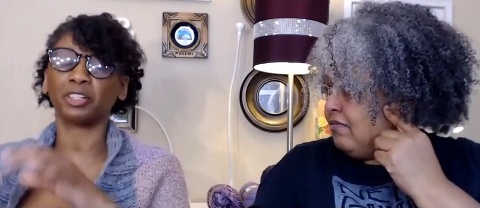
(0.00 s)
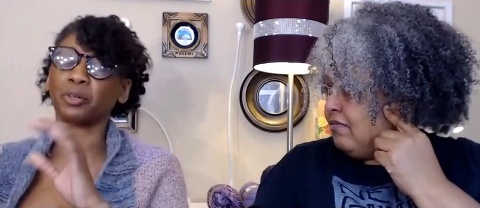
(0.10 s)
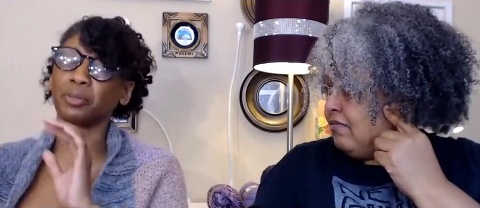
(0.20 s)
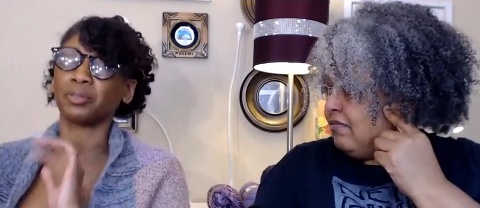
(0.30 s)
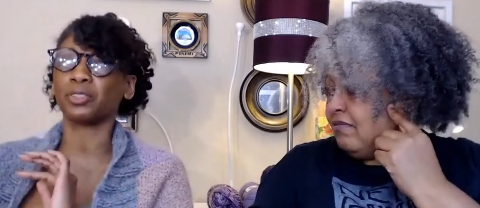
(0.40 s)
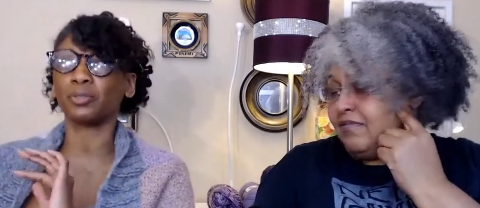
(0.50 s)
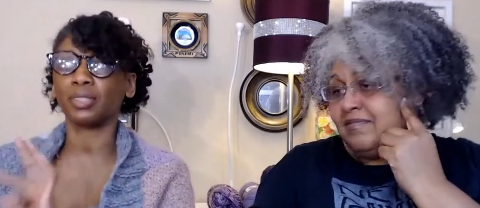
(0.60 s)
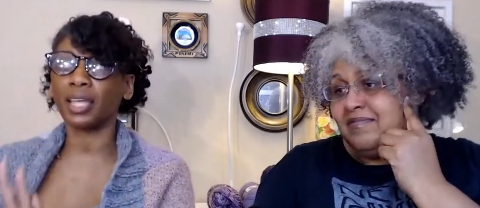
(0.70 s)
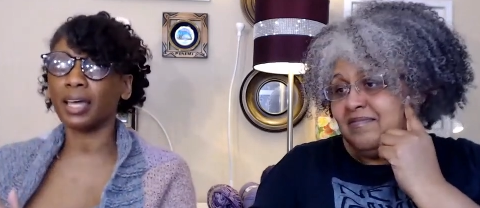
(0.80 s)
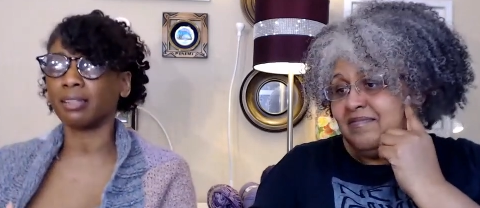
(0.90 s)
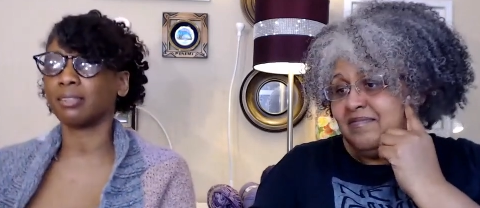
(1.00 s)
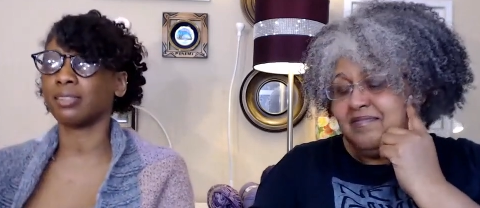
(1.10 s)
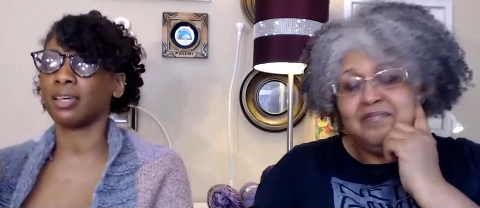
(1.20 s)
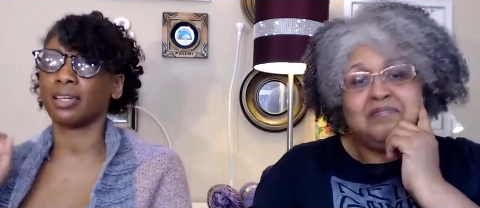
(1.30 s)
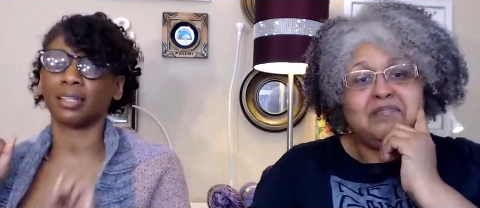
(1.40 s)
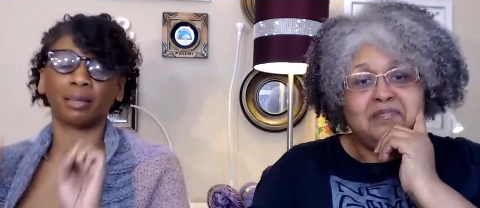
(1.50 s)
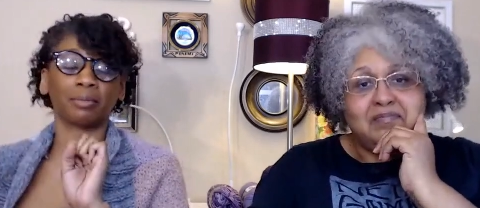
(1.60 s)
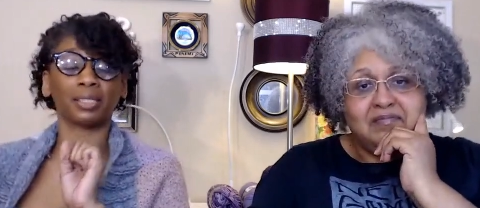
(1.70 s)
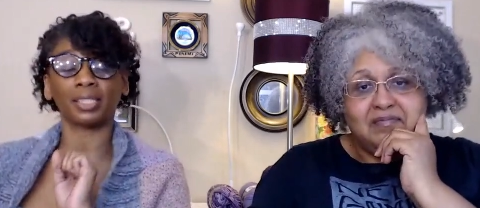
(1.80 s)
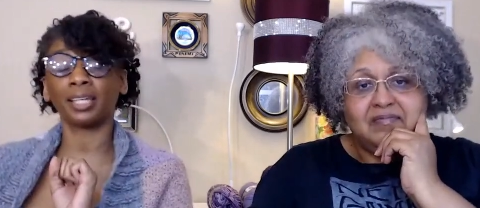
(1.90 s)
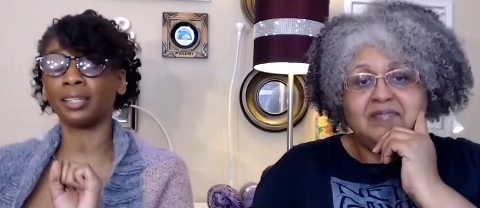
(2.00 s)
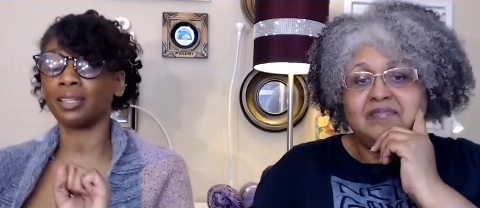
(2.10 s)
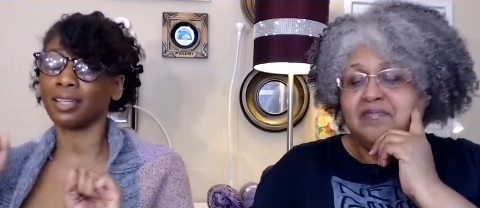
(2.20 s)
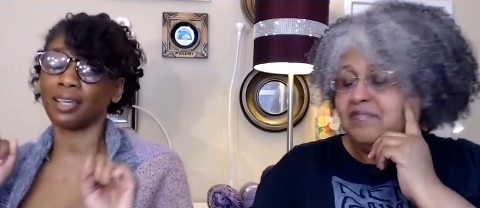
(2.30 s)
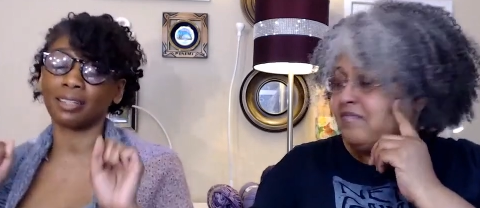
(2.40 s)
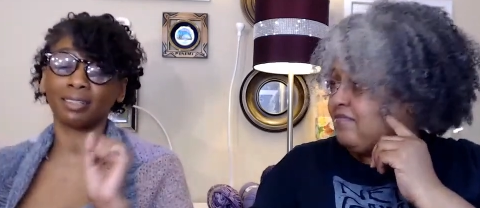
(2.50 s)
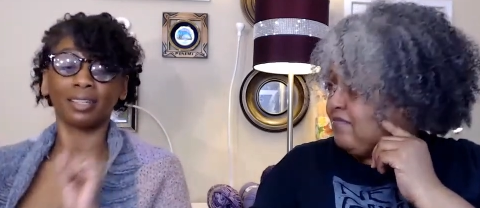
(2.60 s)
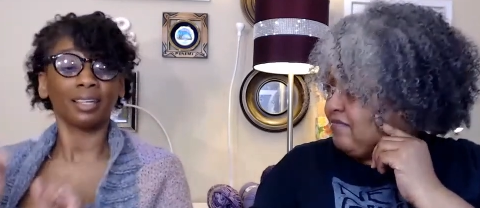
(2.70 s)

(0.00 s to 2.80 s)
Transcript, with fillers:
Speaker 1: know what I'm going to do next and I'm excited and